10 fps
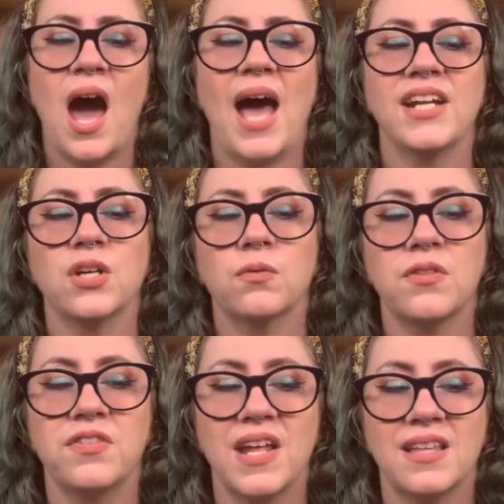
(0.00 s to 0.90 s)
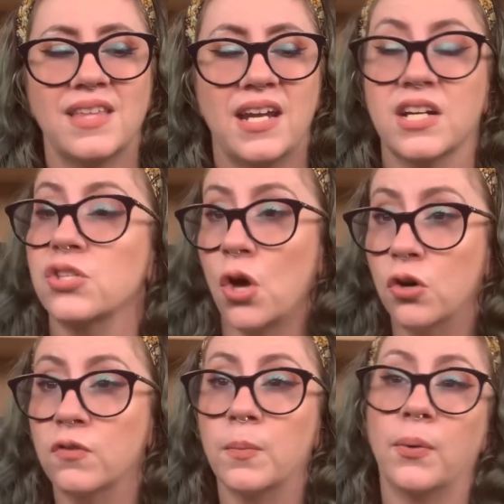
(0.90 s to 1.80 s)
I don't think that it is
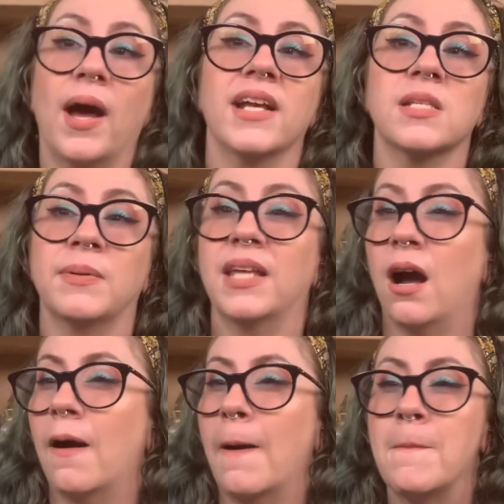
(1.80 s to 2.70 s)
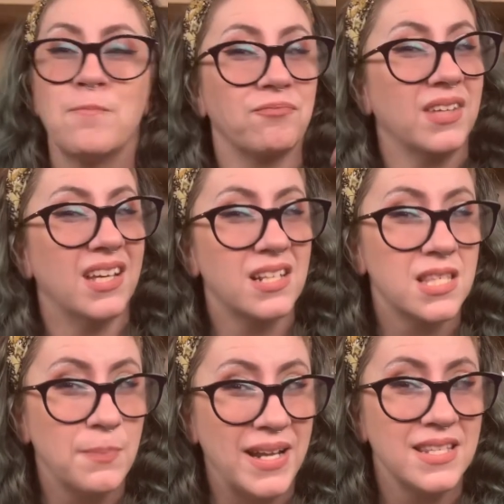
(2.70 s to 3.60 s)
overpriced, but they are
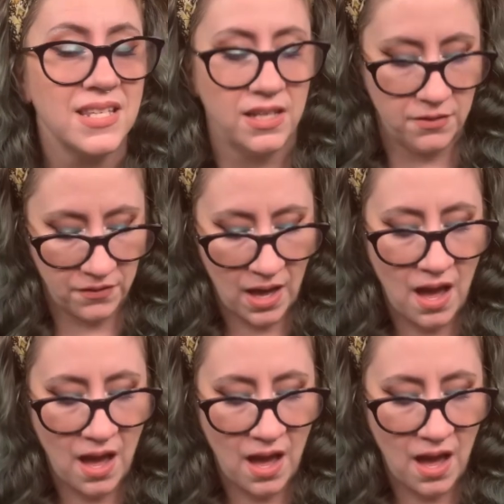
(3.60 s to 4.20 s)
expensive.